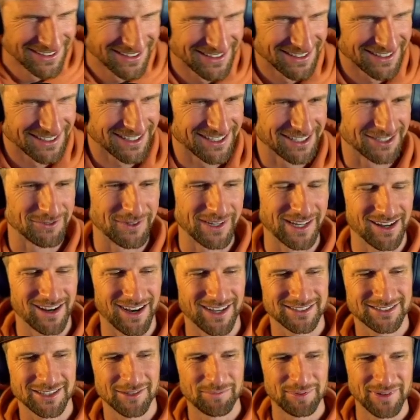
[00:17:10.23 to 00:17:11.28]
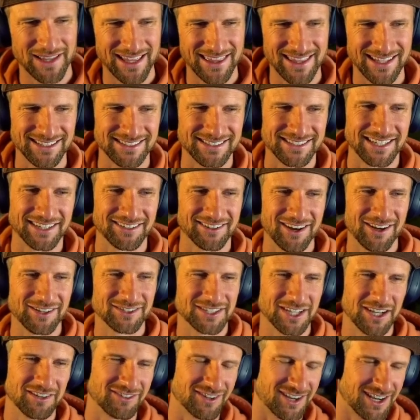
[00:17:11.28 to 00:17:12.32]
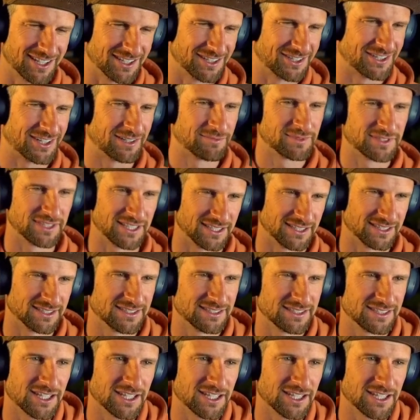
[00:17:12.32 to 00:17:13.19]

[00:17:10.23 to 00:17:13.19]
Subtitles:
Because we can also play these zeros over on Crimson.